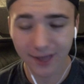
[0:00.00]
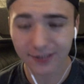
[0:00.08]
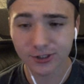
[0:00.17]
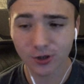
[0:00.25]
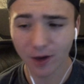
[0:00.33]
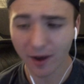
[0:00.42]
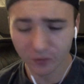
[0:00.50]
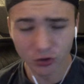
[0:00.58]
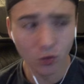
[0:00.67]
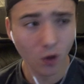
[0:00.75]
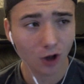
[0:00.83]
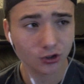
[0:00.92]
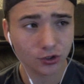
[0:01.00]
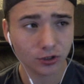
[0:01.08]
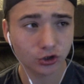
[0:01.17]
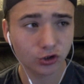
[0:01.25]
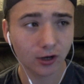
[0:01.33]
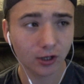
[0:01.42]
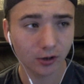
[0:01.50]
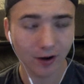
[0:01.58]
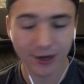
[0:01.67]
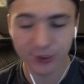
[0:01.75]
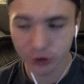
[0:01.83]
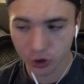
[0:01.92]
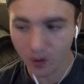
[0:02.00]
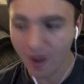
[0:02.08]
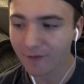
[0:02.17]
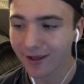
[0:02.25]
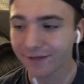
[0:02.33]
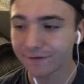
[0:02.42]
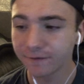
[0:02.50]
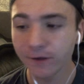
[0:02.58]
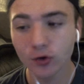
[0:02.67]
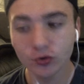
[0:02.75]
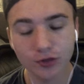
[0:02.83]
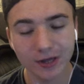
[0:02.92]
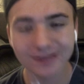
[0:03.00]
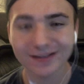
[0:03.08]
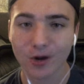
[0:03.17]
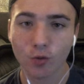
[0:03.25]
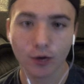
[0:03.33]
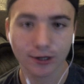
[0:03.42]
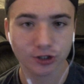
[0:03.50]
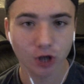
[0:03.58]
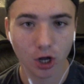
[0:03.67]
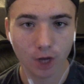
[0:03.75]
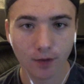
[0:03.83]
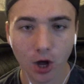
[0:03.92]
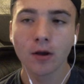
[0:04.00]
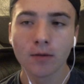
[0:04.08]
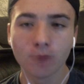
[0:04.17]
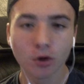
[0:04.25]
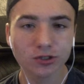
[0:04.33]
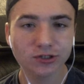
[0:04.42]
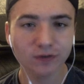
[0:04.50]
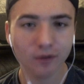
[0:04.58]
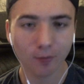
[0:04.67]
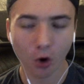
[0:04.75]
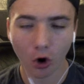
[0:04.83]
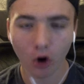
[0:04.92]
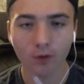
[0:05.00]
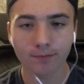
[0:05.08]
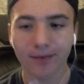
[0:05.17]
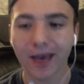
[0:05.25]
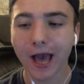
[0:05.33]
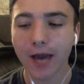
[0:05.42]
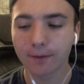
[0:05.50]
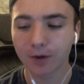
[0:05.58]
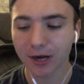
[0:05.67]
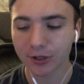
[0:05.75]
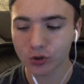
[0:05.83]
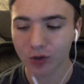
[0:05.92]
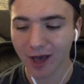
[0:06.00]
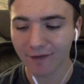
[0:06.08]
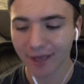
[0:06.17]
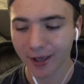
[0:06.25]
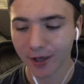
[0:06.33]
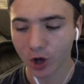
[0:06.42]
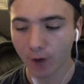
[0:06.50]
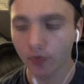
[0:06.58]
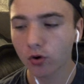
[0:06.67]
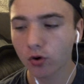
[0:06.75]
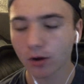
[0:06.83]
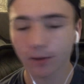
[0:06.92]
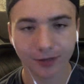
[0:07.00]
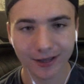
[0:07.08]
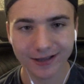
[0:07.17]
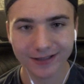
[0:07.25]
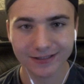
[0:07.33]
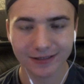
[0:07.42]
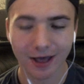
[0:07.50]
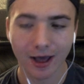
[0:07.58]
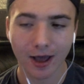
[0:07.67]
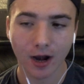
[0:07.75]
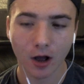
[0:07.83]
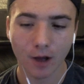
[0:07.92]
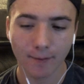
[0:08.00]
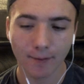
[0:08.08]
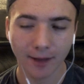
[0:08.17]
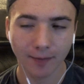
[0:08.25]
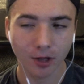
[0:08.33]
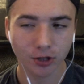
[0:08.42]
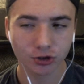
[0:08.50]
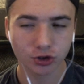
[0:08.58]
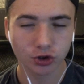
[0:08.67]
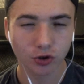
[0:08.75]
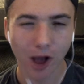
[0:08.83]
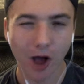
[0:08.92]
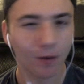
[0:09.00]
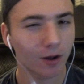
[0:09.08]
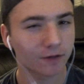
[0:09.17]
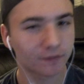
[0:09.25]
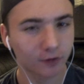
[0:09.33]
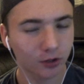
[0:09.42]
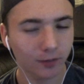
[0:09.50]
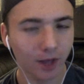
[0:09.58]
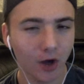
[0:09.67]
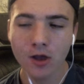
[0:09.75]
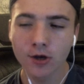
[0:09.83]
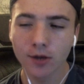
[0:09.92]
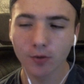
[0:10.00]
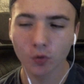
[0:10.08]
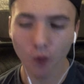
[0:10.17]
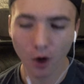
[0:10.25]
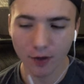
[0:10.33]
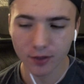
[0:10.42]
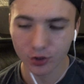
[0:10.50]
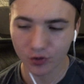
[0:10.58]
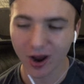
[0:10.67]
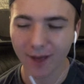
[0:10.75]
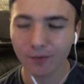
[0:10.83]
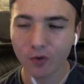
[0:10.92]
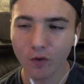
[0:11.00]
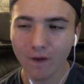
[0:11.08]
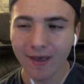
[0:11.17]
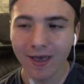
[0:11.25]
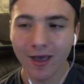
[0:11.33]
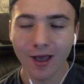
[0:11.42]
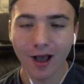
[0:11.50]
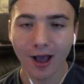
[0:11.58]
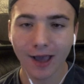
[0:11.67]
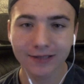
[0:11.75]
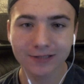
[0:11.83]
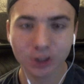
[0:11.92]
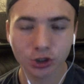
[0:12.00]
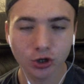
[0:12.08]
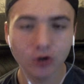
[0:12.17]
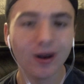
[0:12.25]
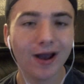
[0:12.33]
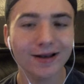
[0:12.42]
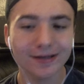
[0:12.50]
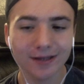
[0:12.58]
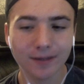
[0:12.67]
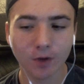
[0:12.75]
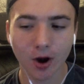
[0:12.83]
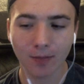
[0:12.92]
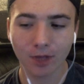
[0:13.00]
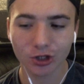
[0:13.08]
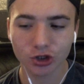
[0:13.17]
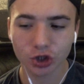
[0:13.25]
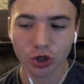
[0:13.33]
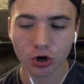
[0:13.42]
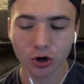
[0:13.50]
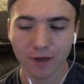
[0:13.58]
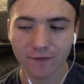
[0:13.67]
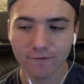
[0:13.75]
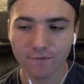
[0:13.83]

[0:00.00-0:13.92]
so after watching the trailer, I do have a few things I want to talk about. Most of them aren't bad, but I do have a couple complaints that um, and I'm not sure how I feel about. Number one, the grapple. It's a good idea, but I'm not sure if